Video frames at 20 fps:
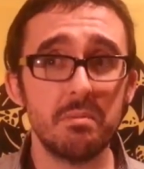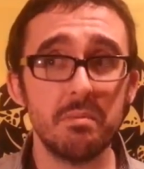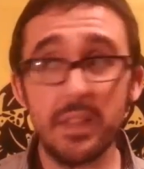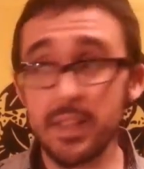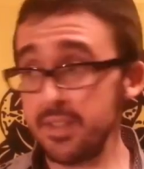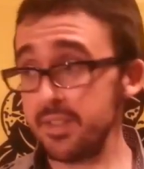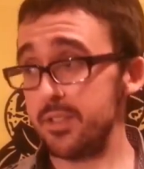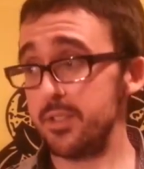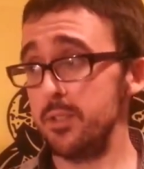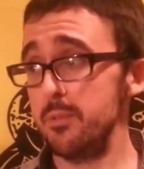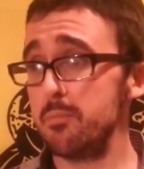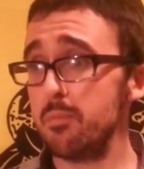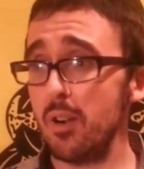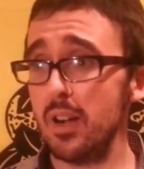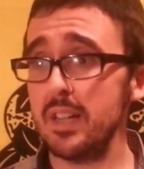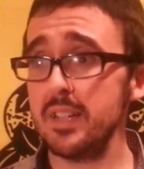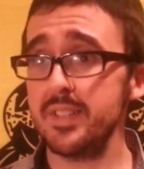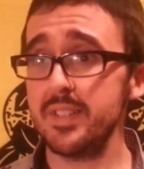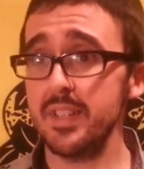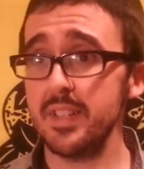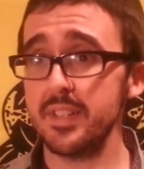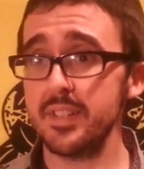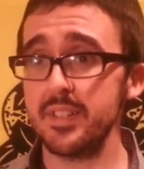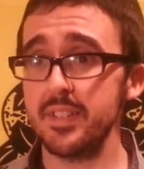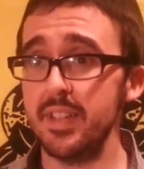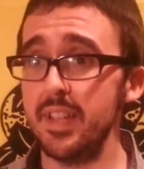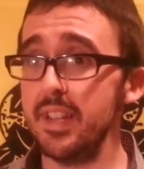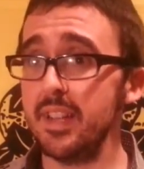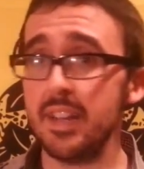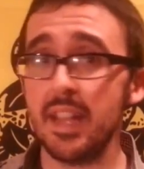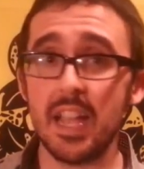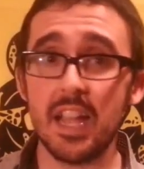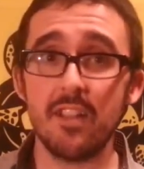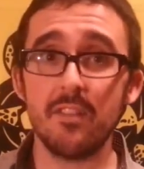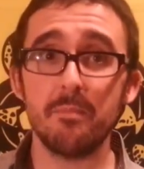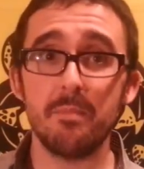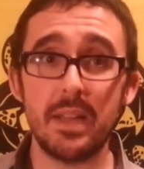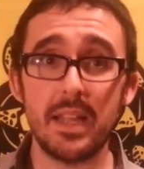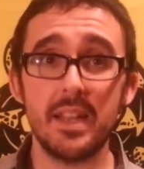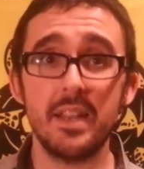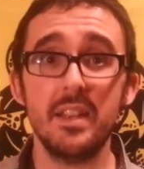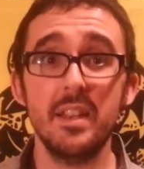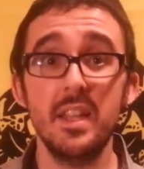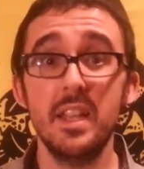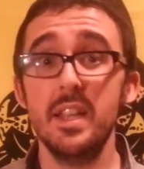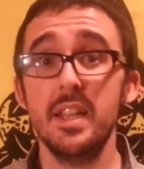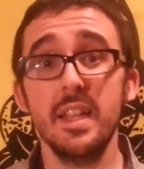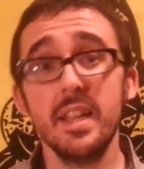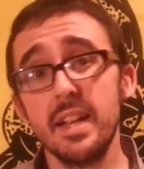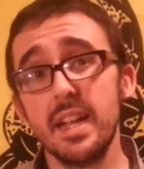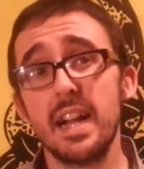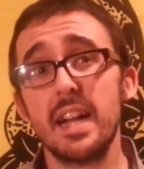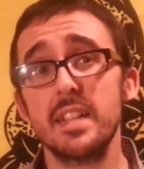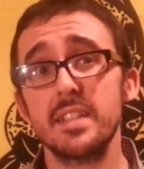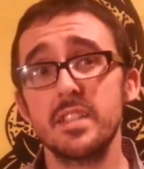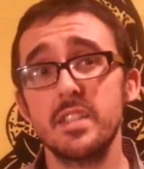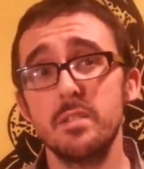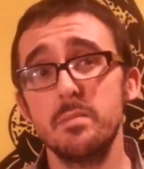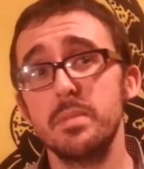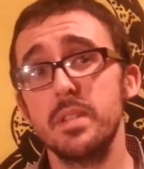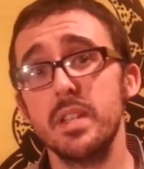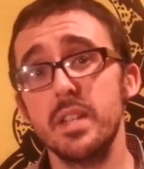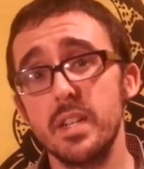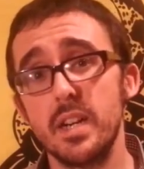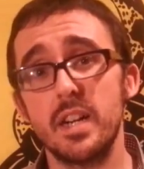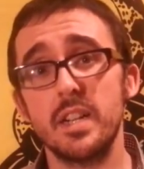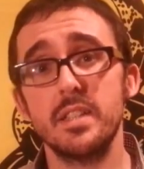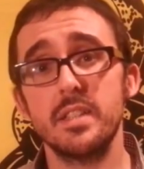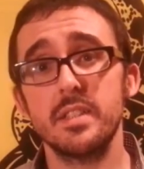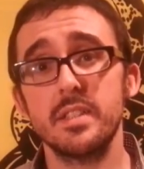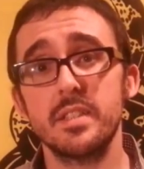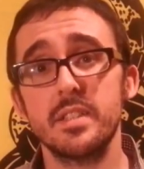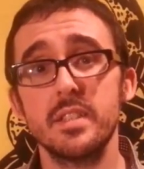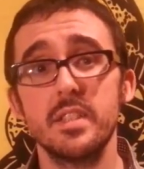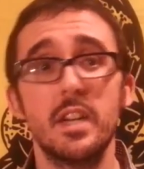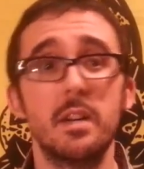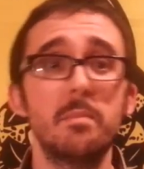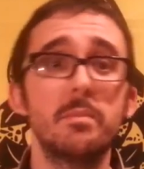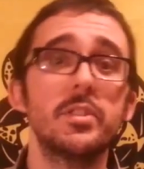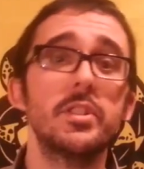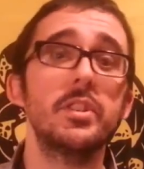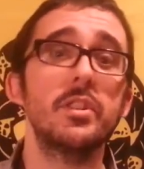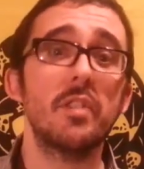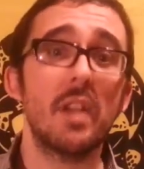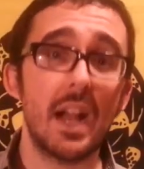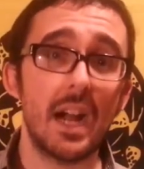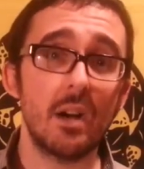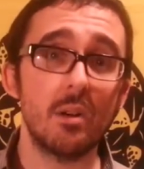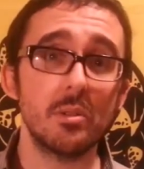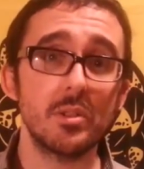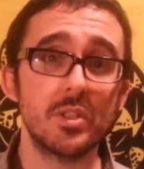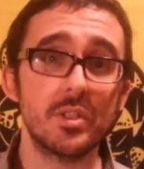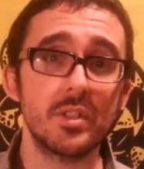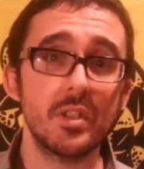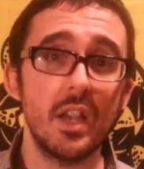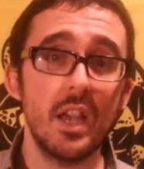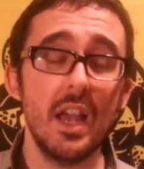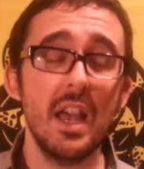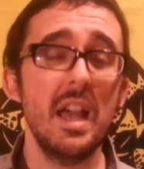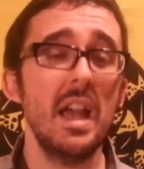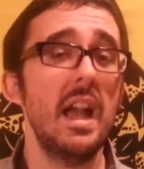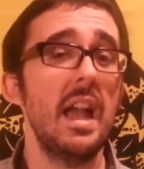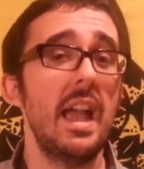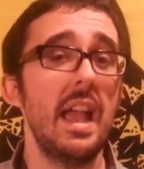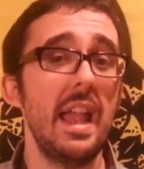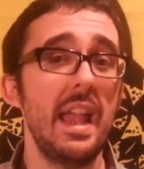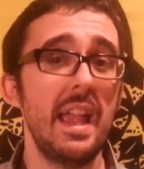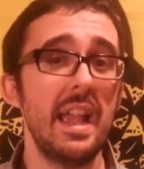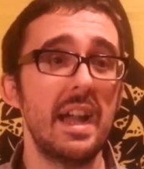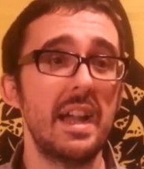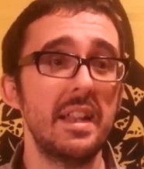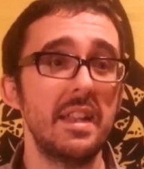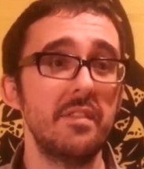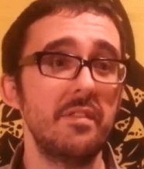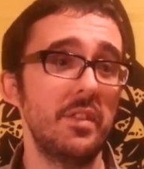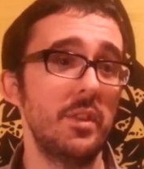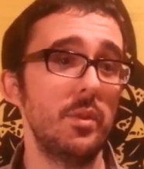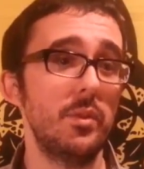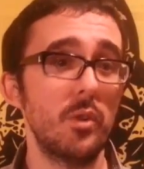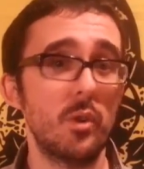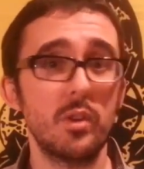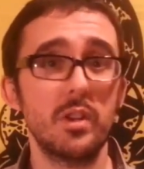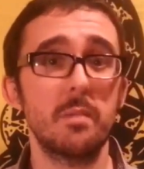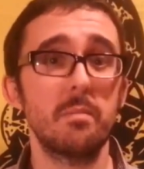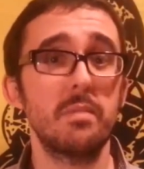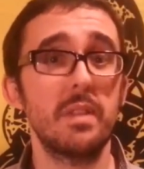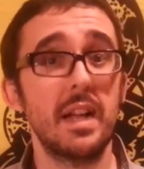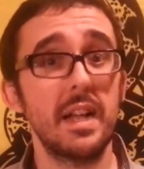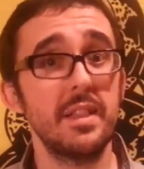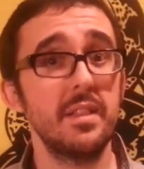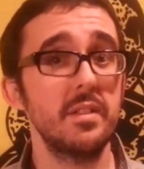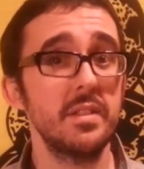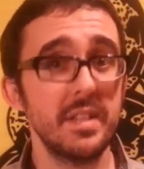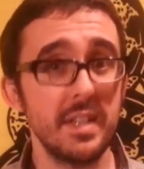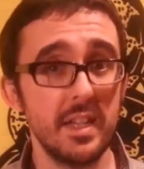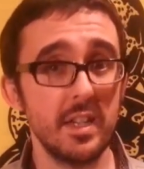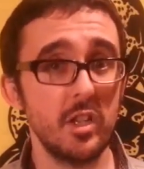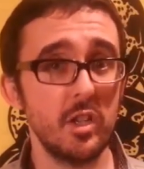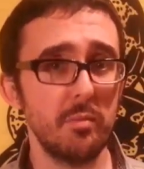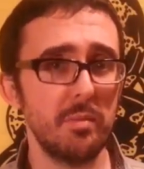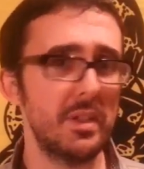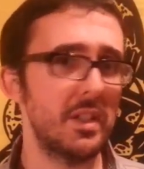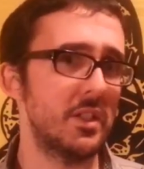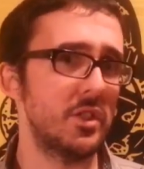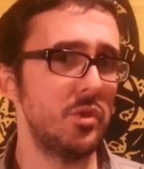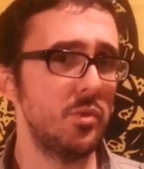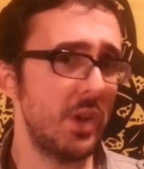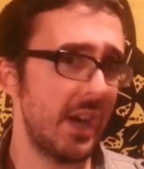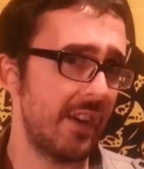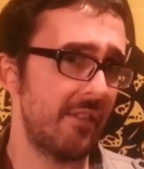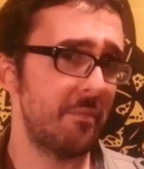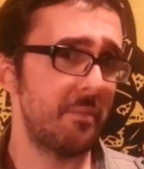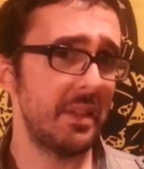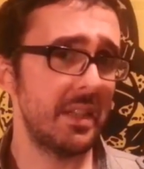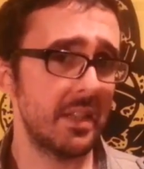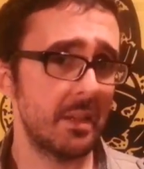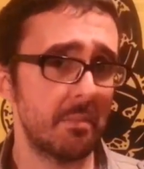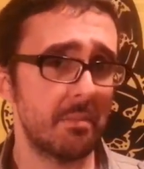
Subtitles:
It's due process, and they can have men in costumes and guns come to your house And if you don't comply, they'll take you because you haven't been